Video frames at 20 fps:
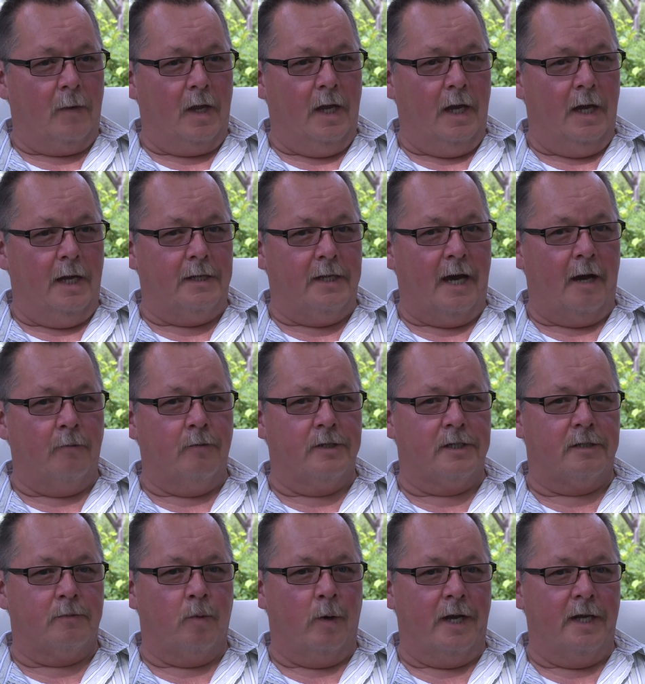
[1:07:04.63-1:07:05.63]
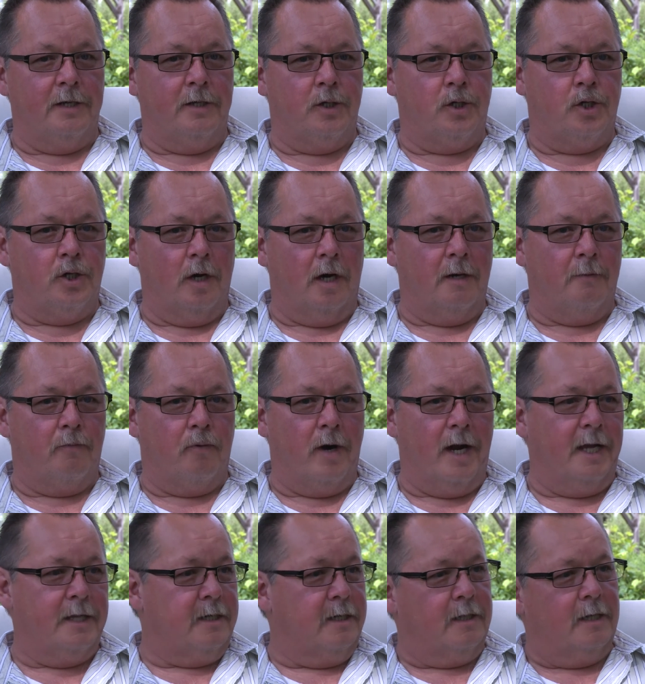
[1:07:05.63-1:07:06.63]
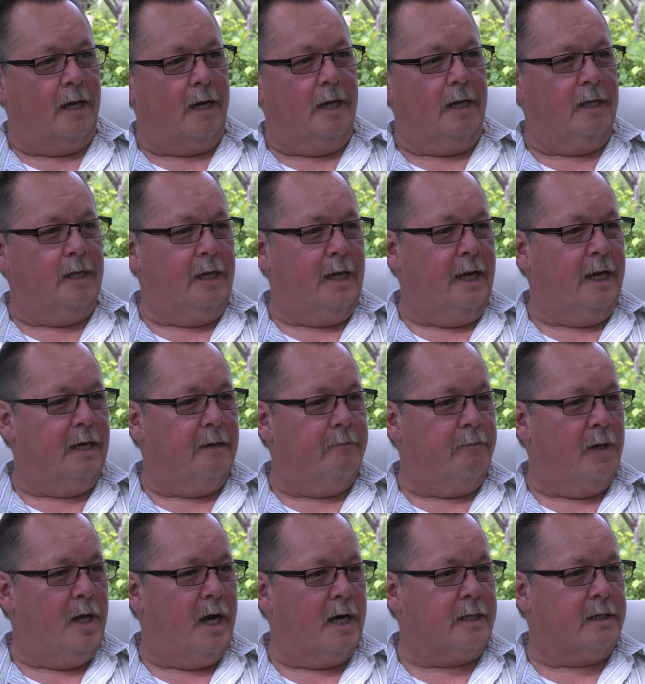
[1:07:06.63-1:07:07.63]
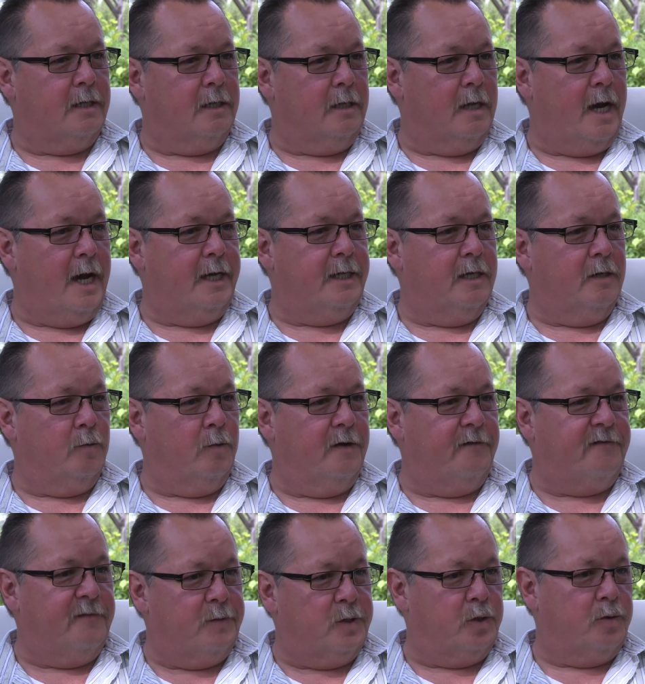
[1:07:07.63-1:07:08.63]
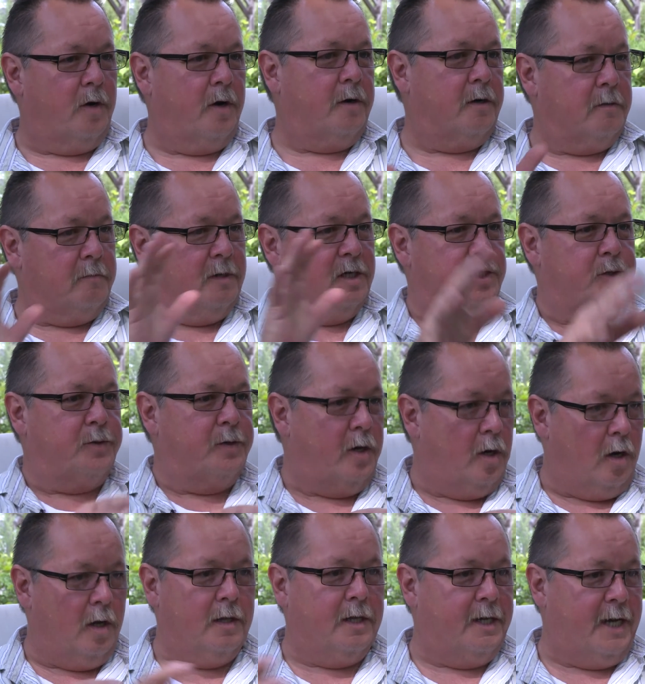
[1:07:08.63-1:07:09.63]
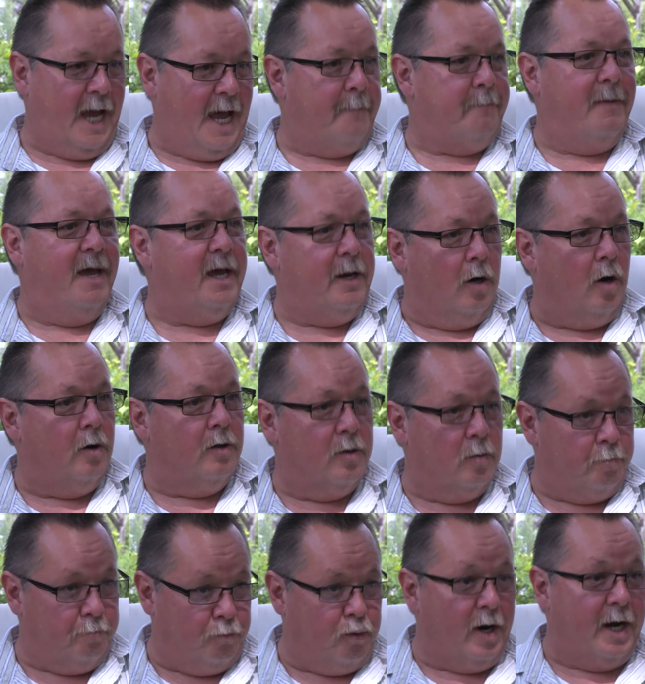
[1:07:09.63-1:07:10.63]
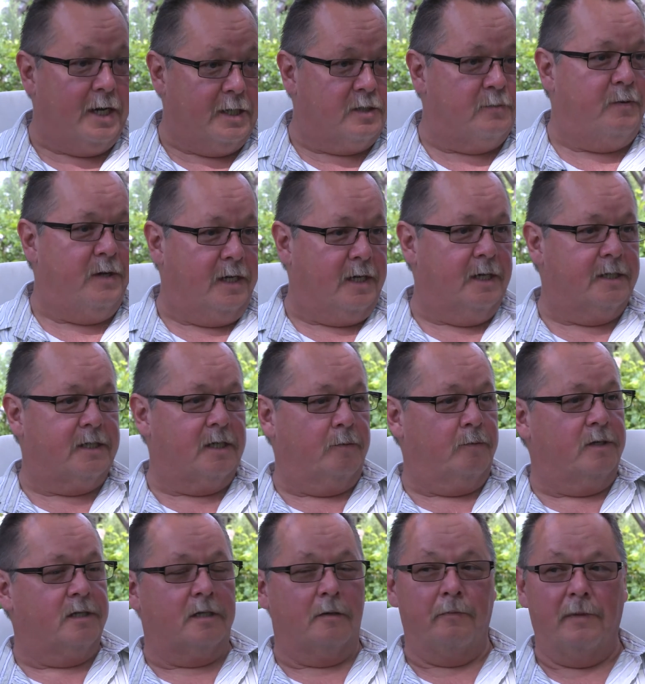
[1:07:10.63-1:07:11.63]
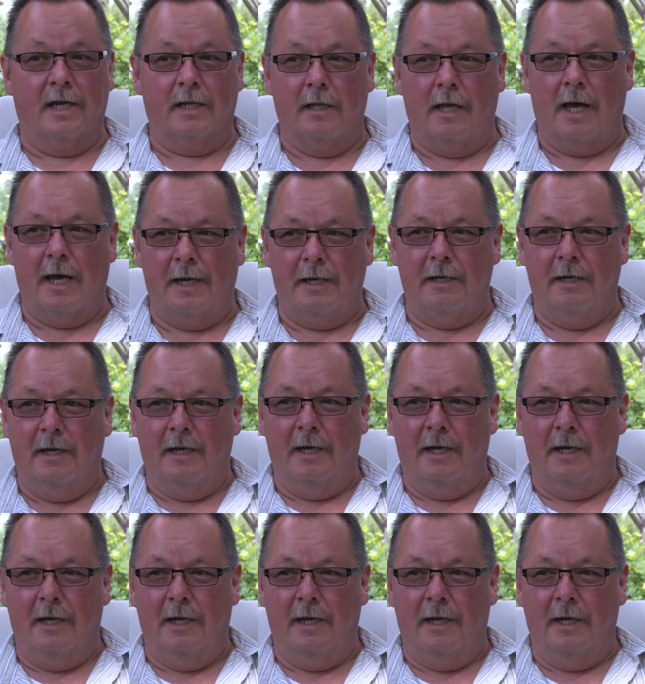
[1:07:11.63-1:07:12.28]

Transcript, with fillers: And that was when Shawn Brant and Tyendinaga blocked the line that went from Toronto to Montreal, and that made all the press because it was the big line.